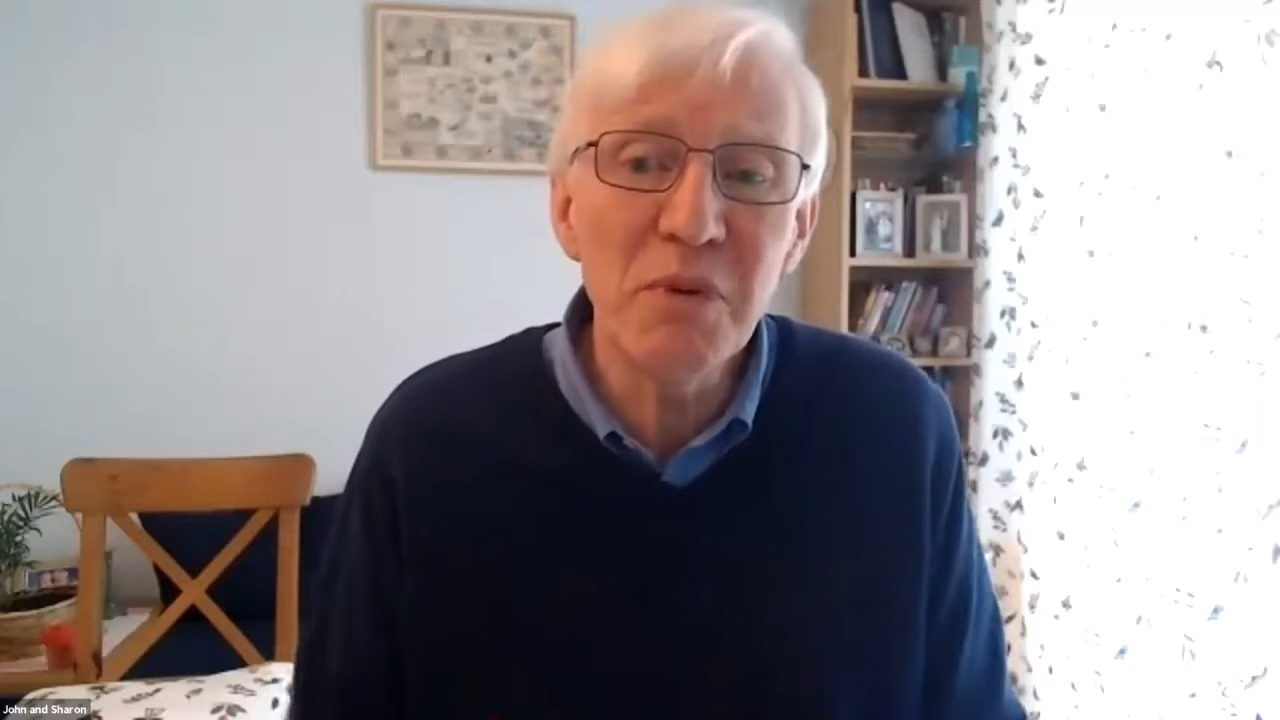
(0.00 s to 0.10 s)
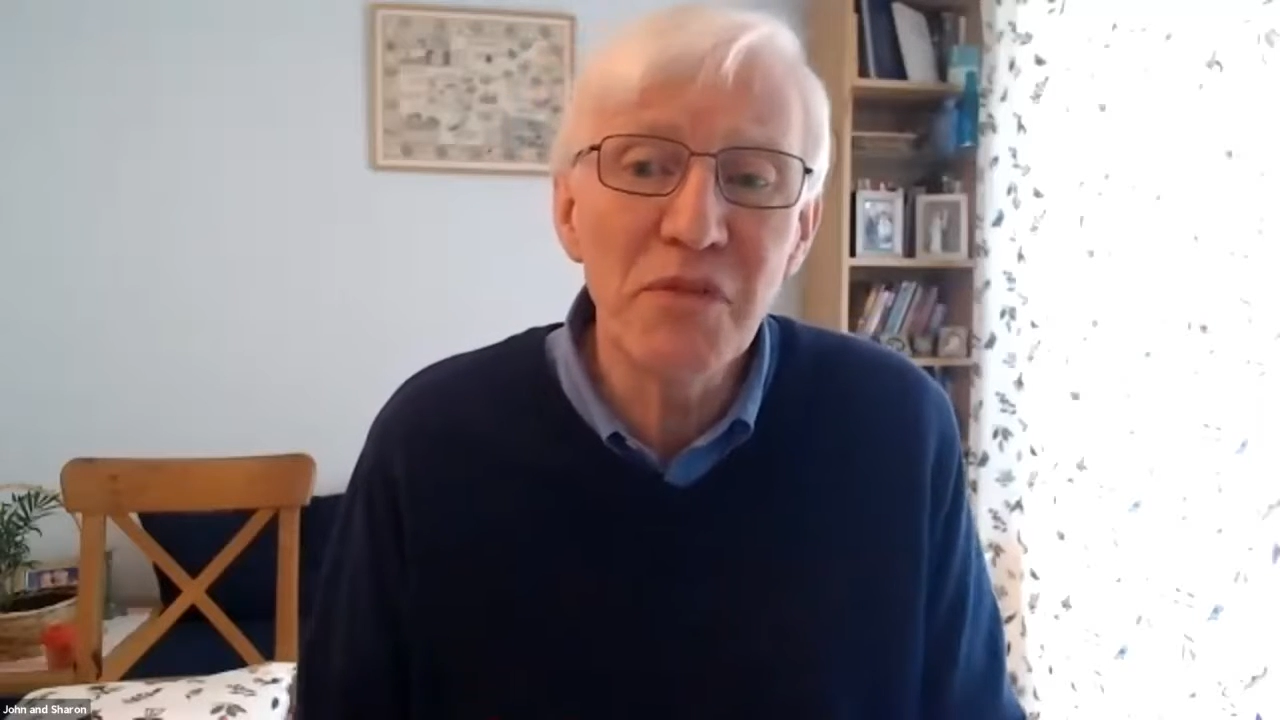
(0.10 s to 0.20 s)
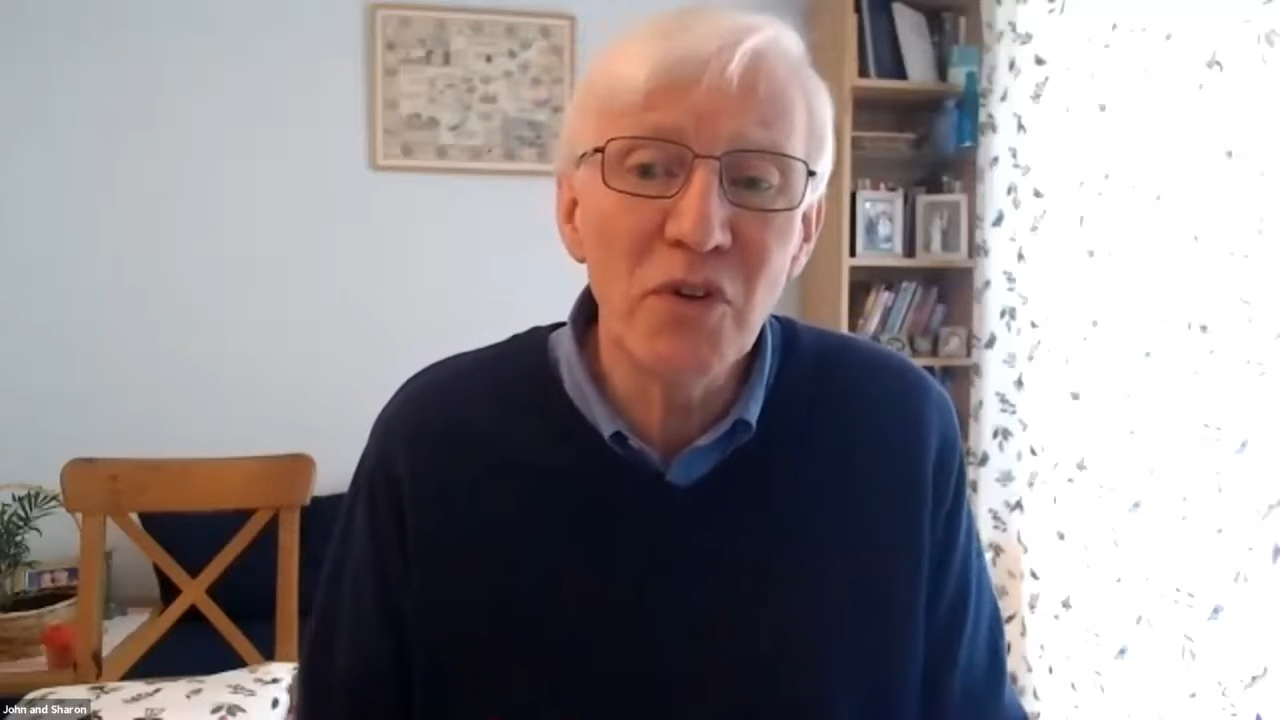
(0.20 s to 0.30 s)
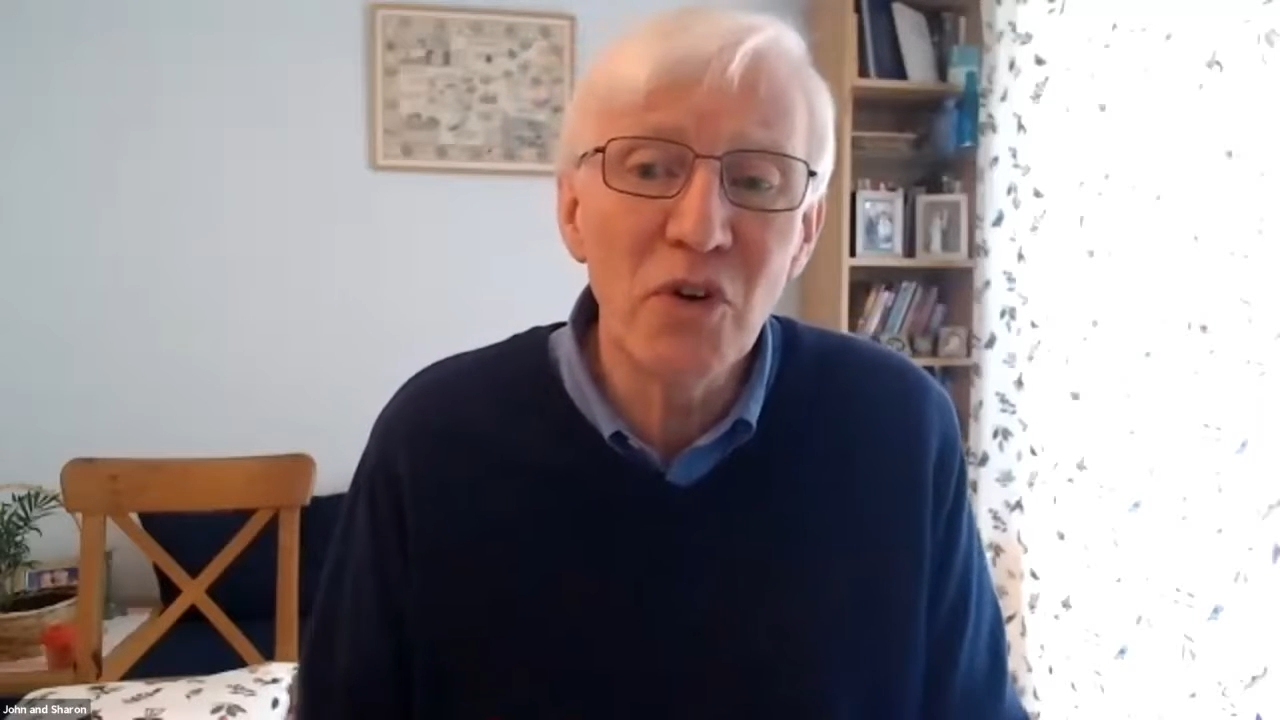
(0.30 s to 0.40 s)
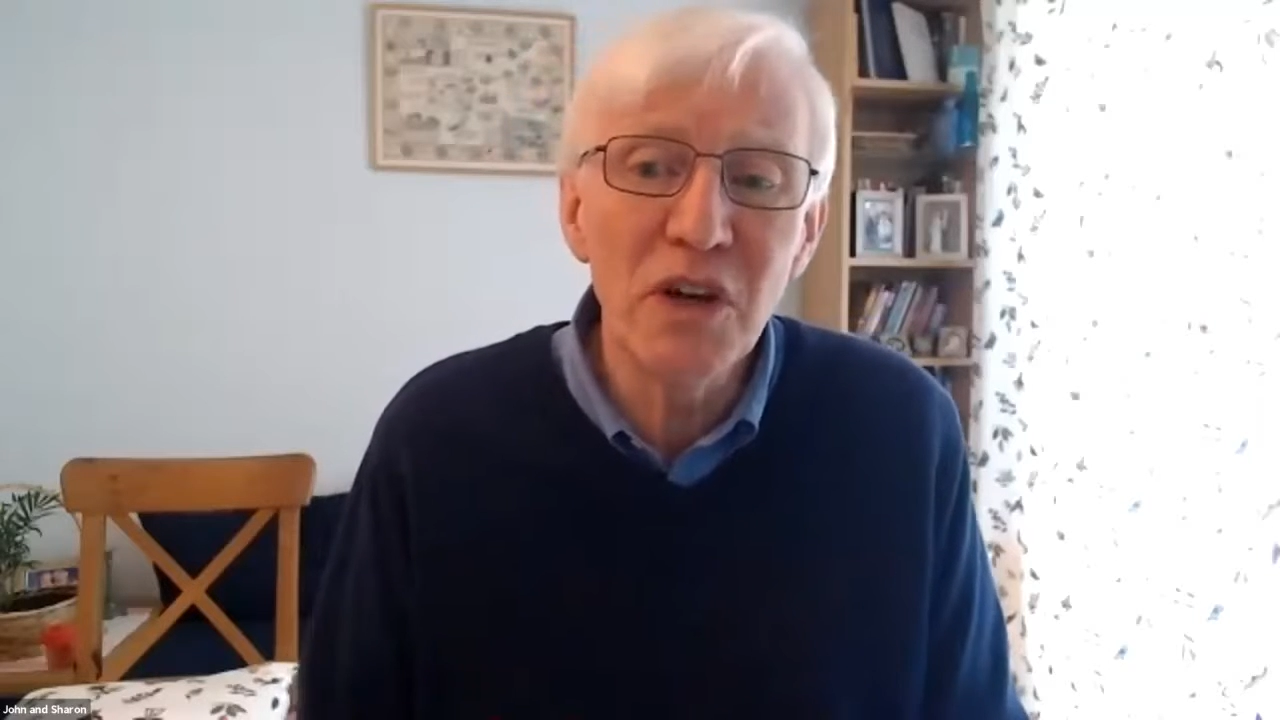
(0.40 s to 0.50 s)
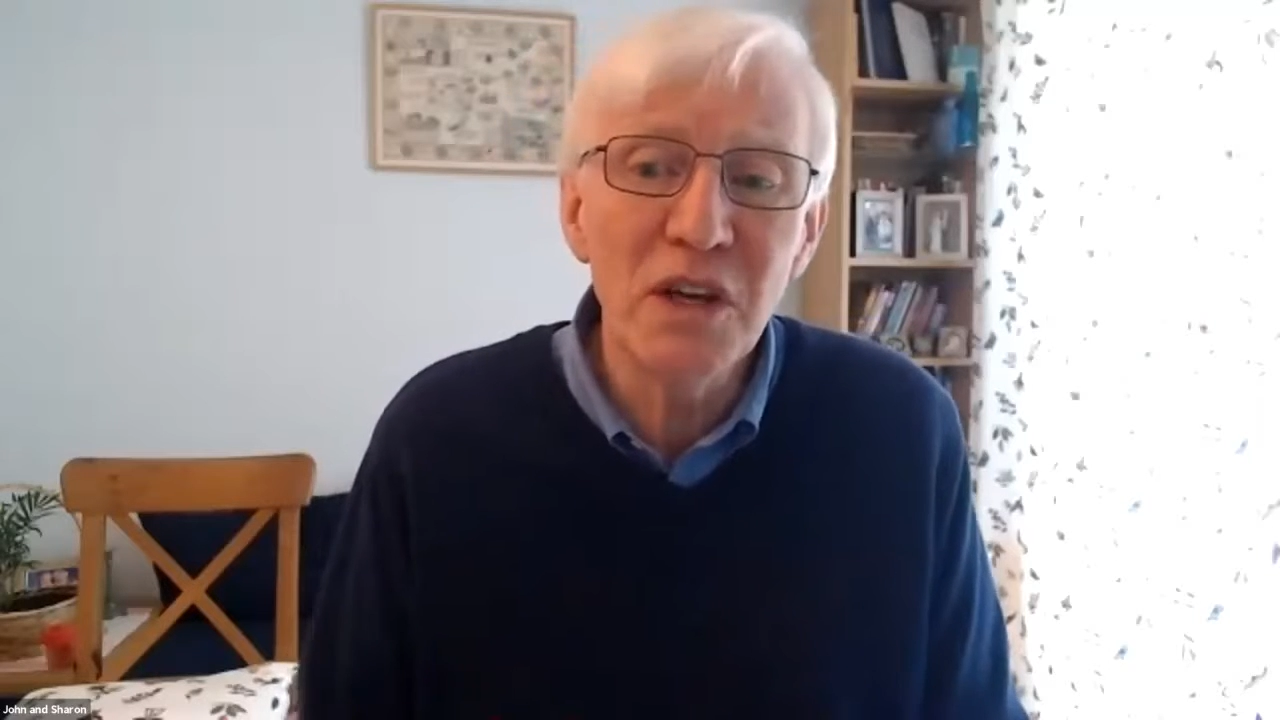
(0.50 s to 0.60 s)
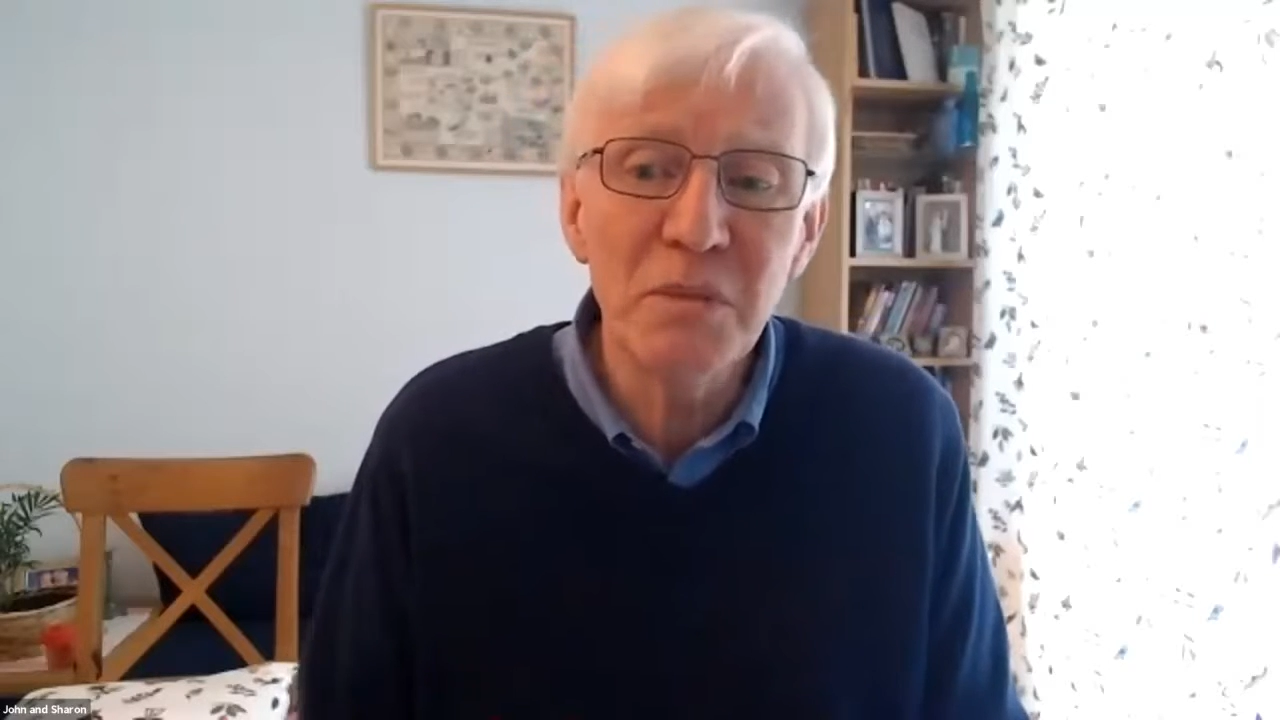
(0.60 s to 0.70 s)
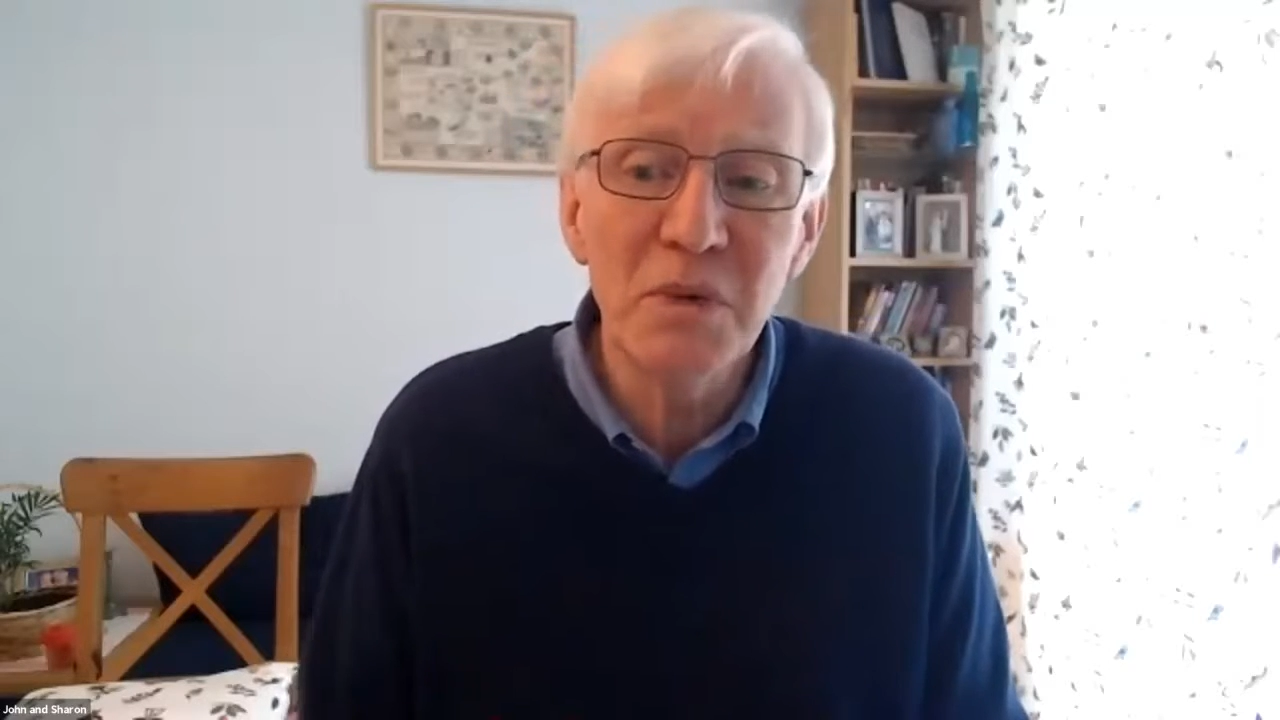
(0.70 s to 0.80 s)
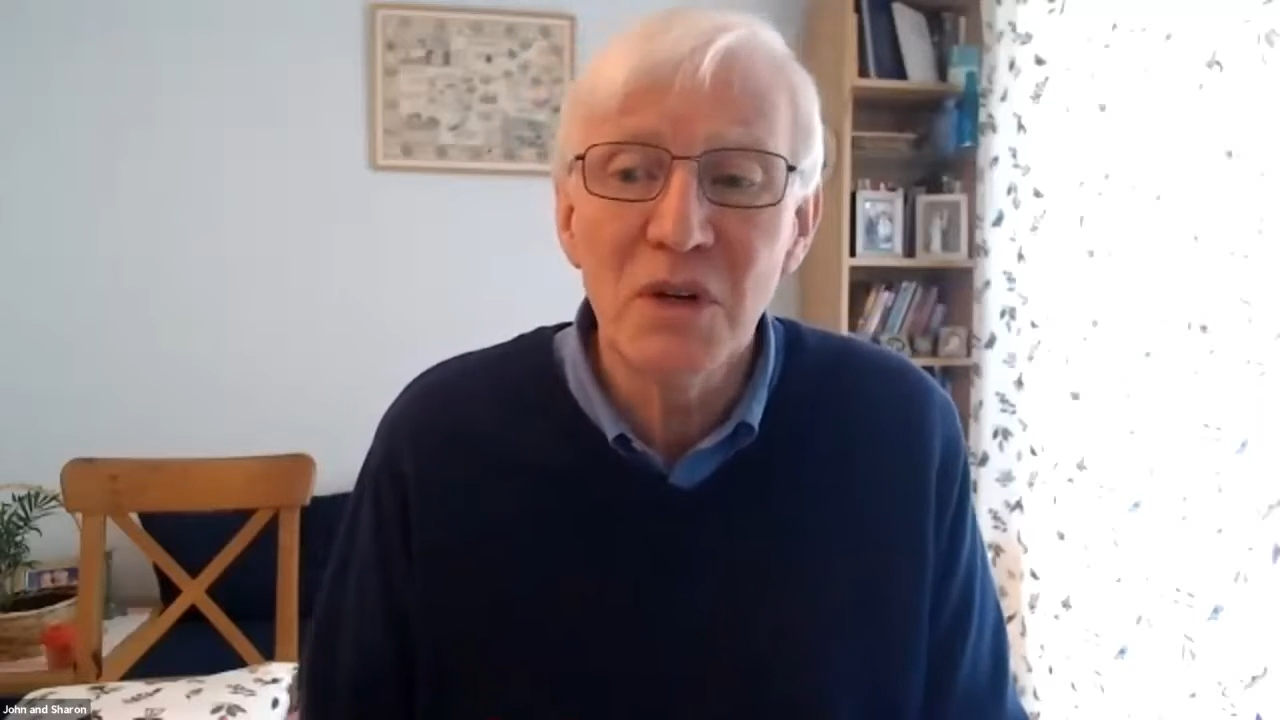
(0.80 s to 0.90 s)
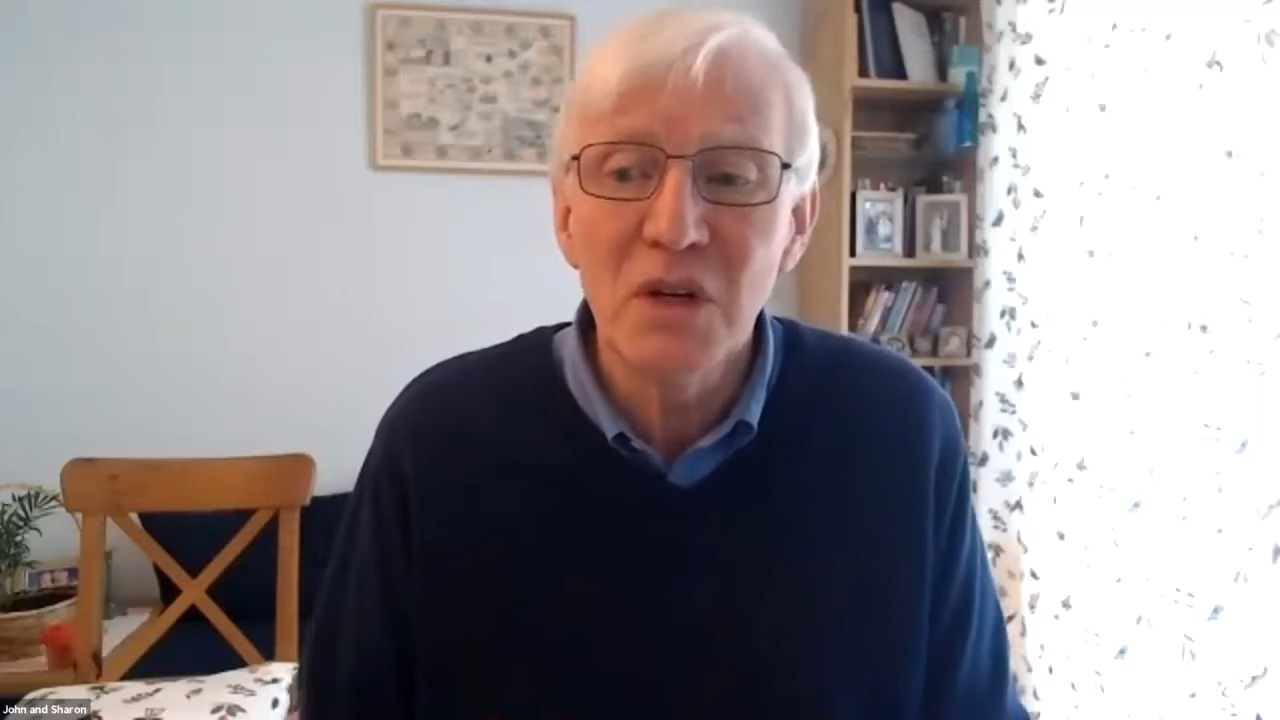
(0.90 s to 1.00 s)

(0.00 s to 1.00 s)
before him,